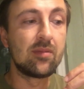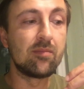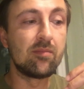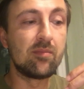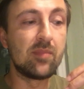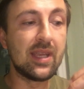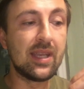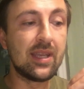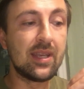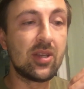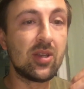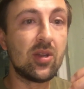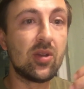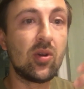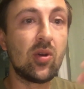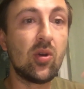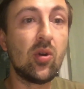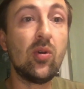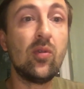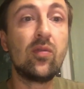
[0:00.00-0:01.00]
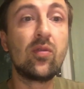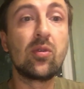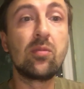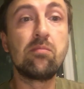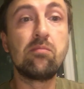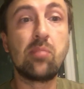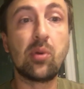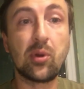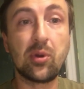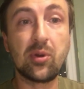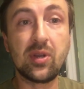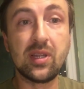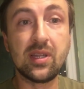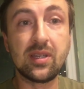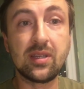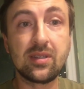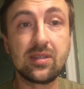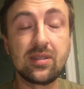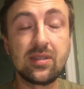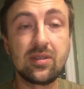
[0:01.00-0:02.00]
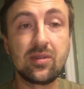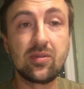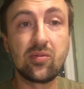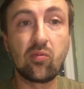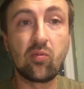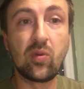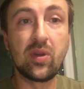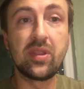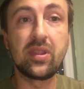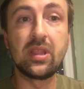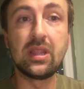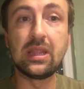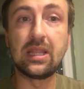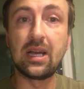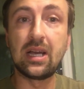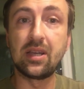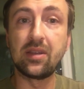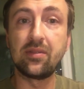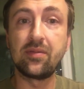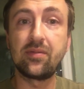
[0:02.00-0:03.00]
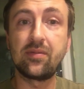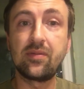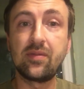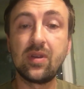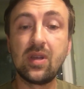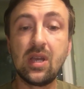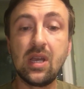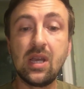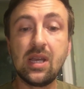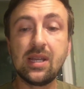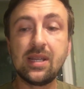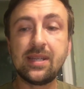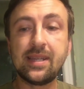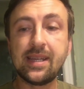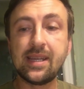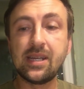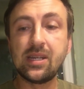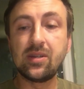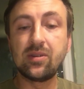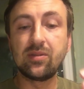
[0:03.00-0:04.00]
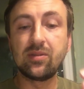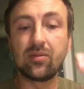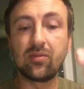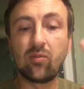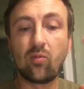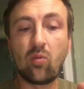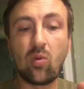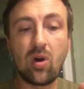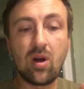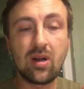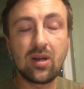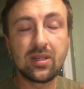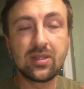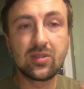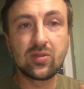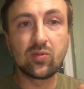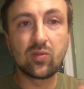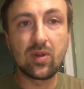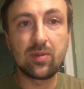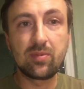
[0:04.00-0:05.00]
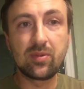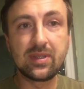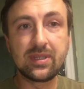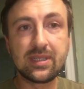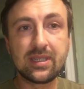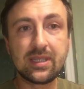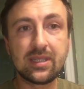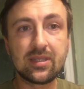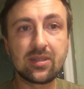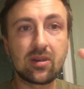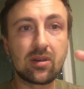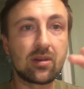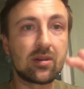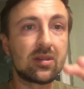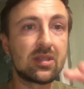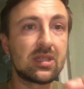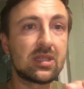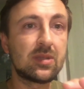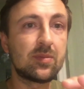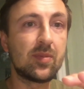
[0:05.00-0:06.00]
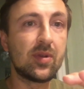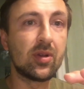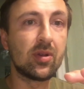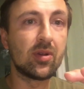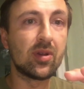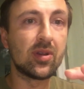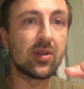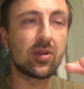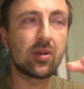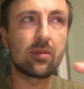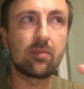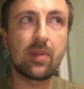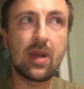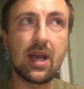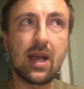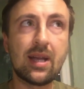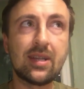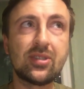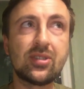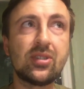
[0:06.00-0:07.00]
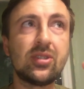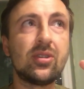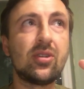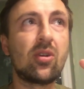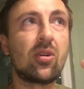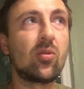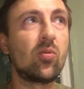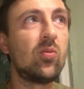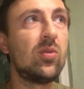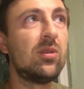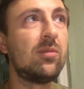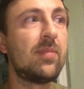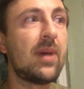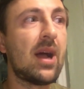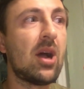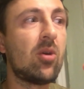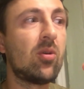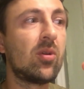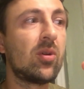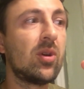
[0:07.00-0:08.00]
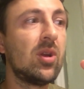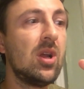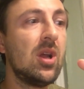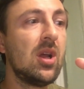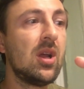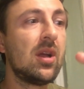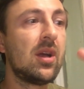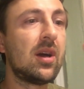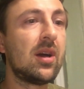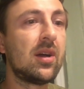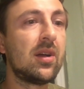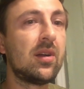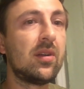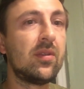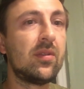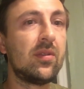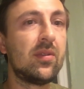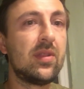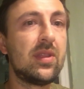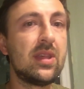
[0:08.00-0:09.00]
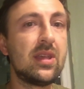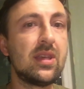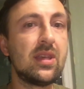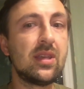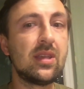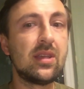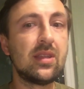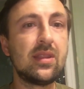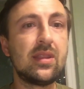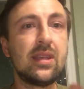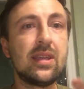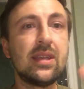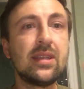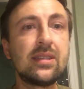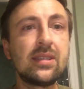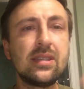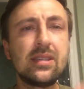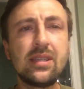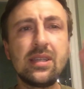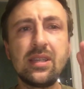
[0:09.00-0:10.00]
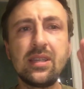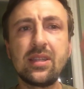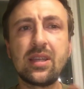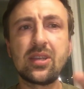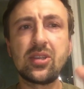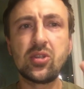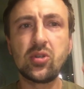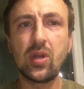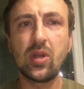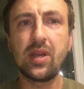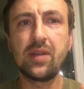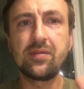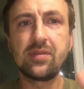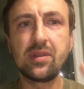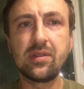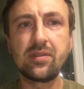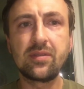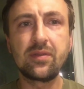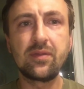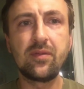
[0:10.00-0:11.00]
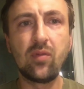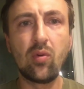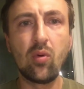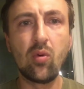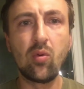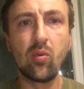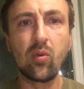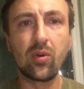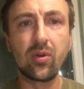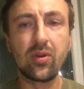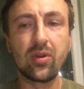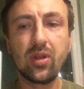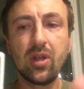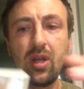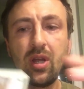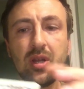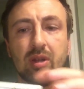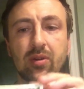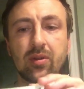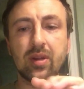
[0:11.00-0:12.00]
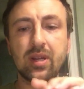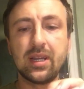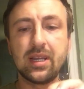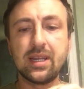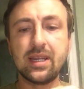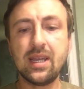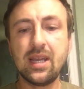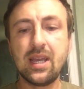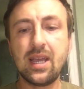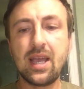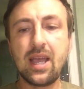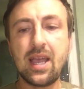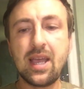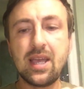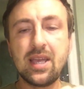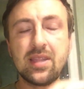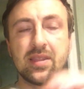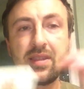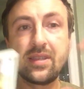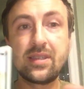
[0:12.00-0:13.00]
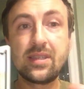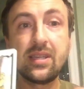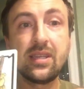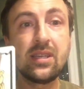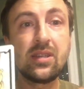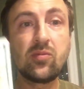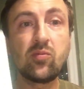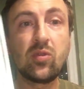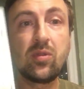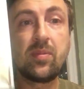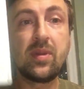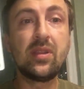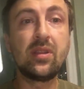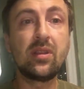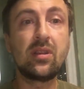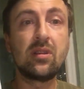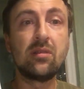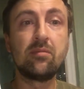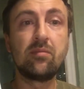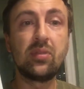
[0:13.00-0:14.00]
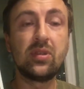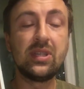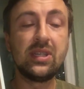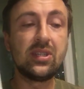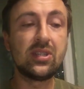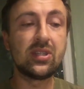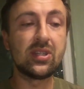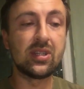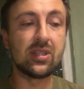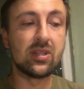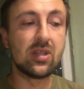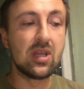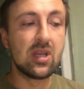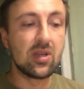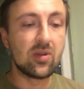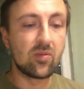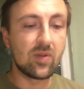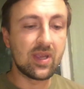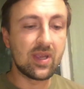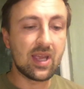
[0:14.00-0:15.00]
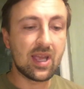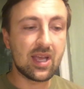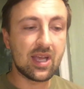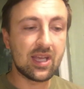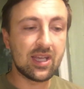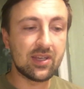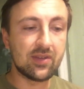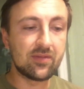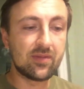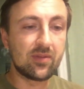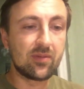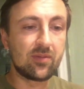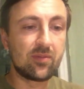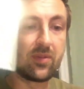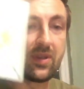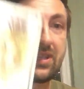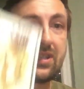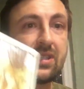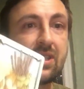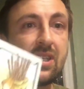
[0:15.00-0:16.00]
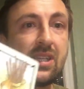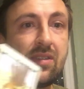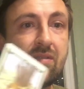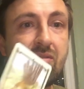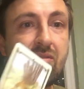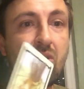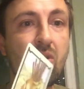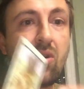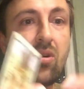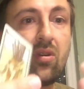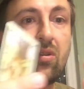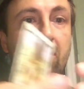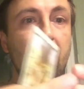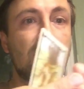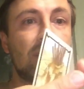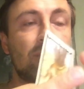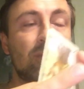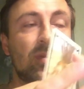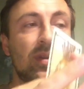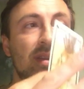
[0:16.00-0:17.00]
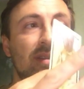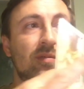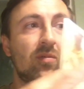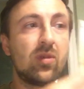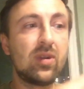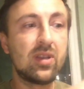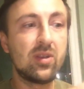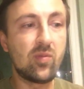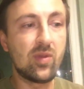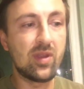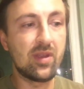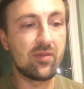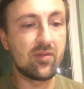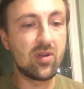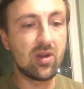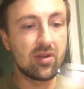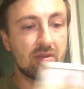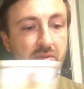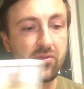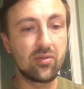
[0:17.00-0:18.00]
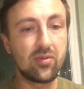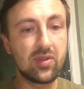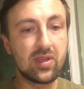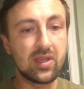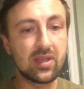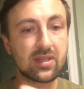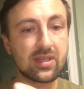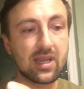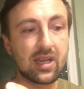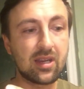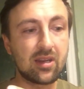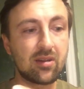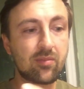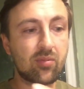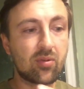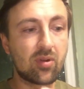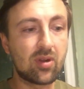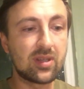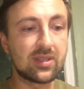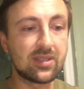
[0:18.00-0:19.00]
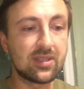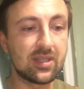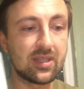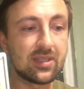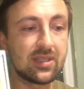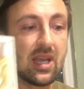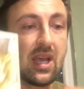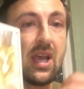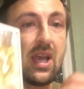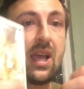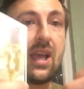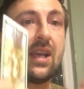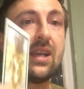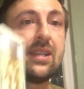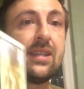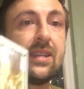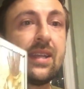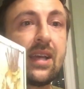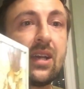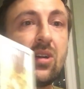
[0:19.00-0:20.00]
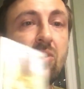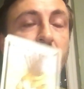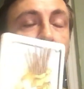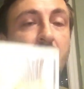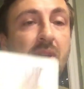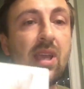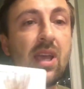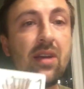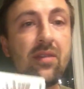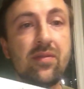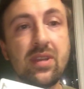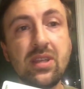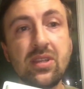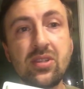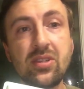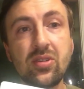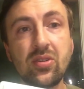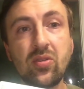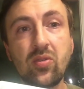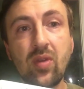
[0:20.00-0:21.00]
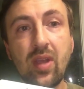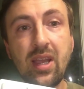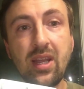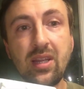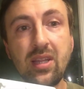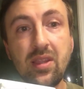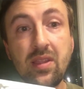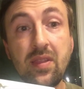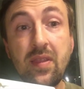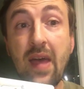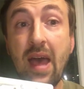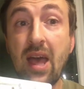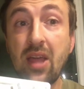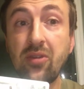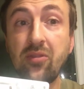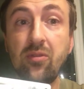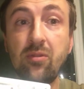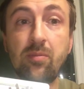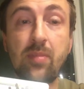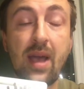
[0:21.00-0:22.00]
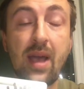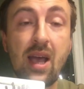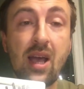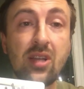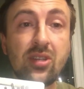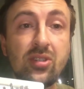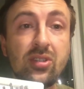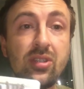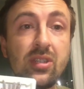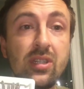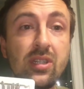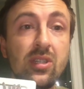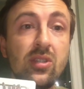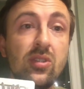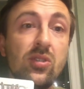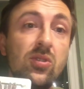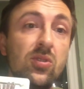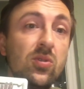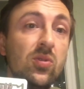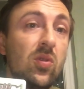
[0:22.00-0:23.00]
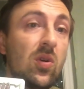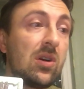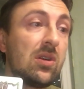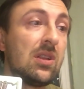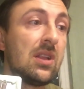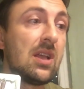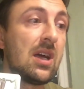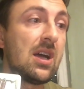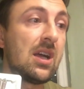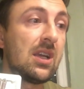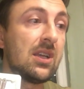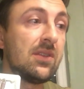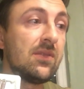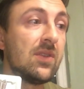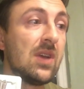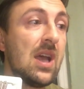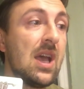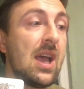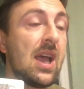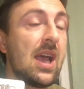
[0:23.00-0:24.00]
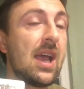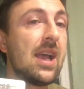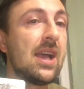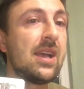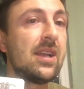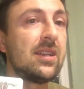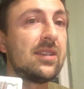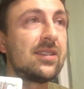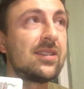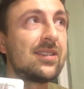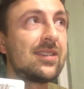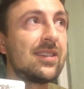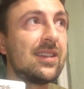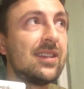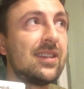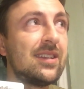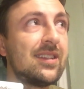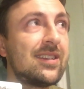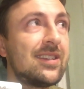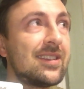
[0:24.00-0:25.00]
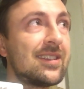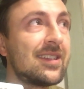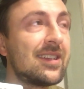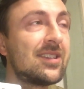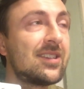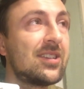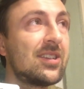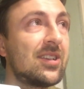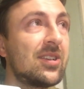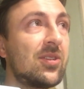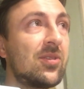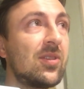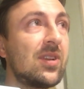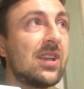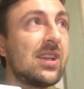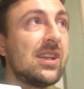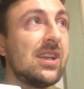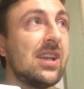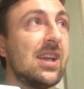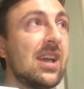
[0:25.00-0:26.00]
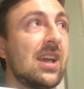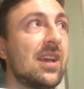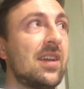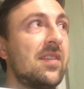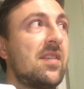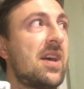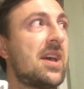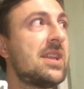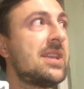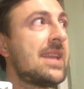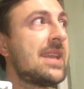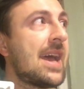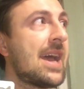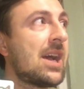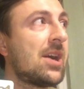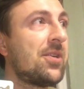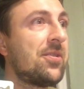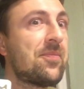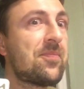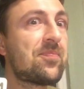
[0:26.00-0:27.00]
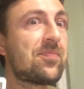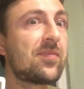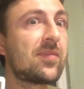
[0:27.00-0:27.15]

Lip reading: being overburdened with life. Now, wands represent our spirit, our passion, our willpower, the entity that drives us forward, right? And the 10 would be the completion. We have received all that we have wanted. We have gone through the entire process, and now we have integrated that new passion into our life, and to such a degree that now